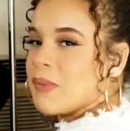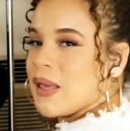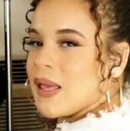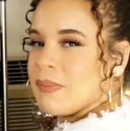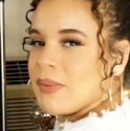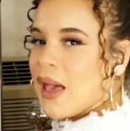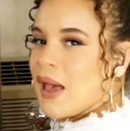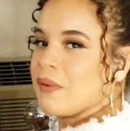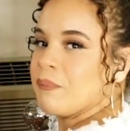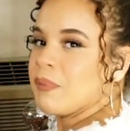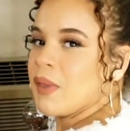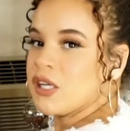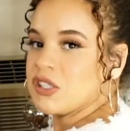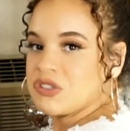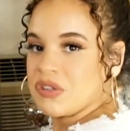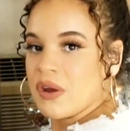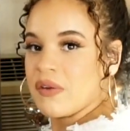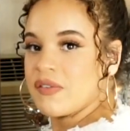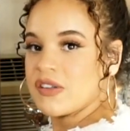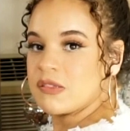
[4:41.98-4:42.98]
made, I'm not
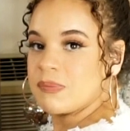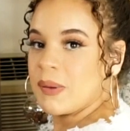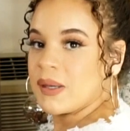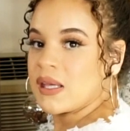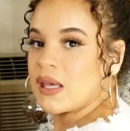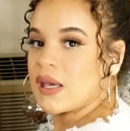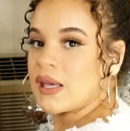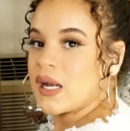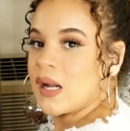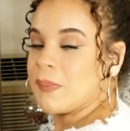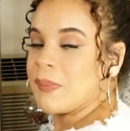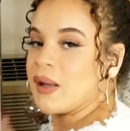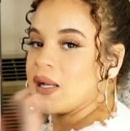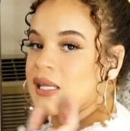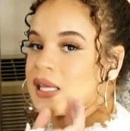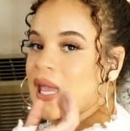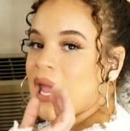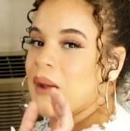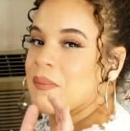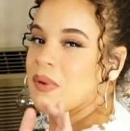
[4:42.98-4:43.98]
sure if it's picking it up on
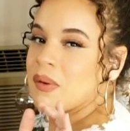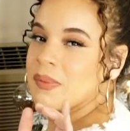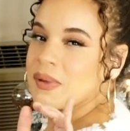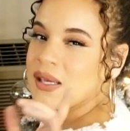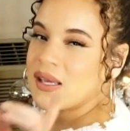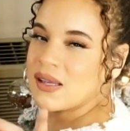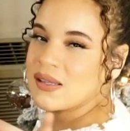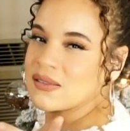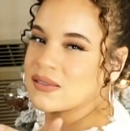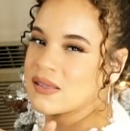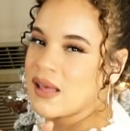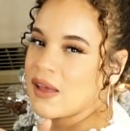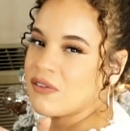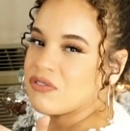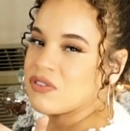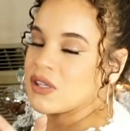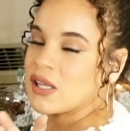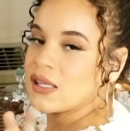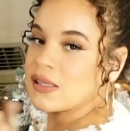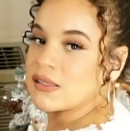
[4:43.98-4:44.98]
camera, because I
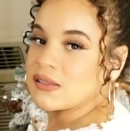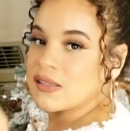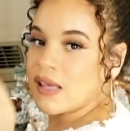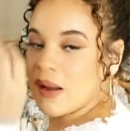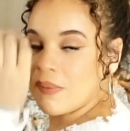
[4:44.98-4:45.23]
feel like this